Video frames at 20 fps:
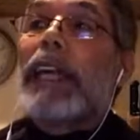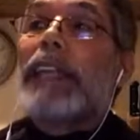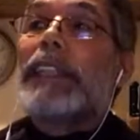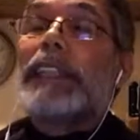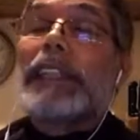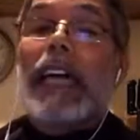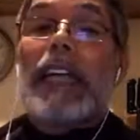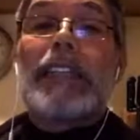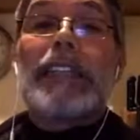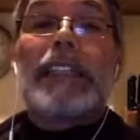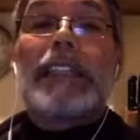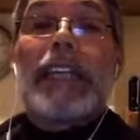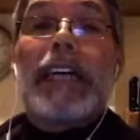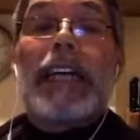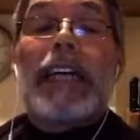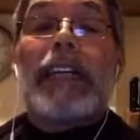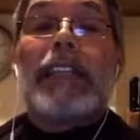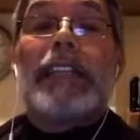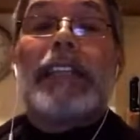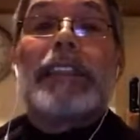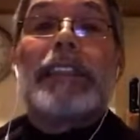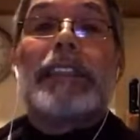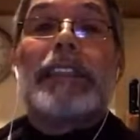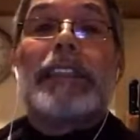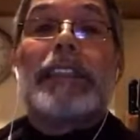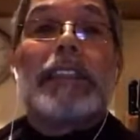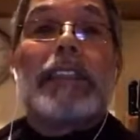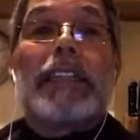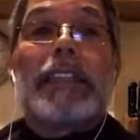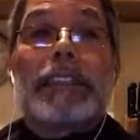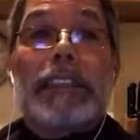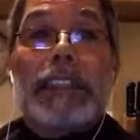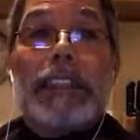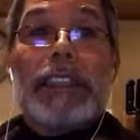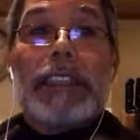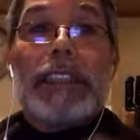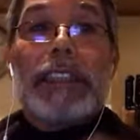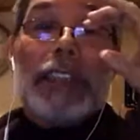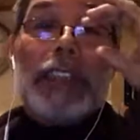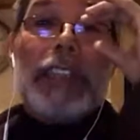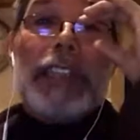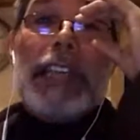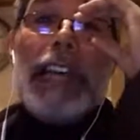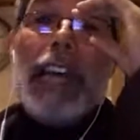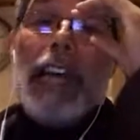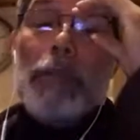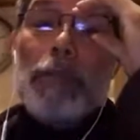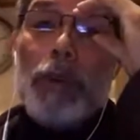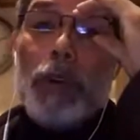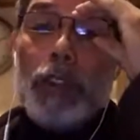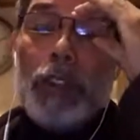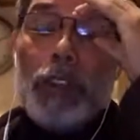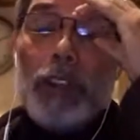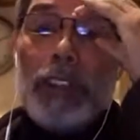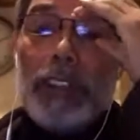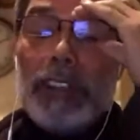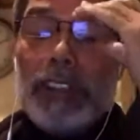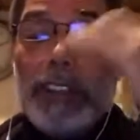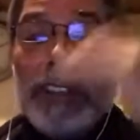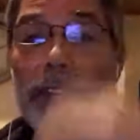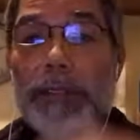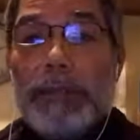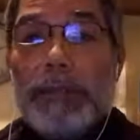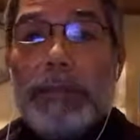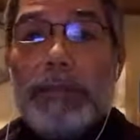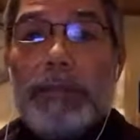salsa near the handball courts.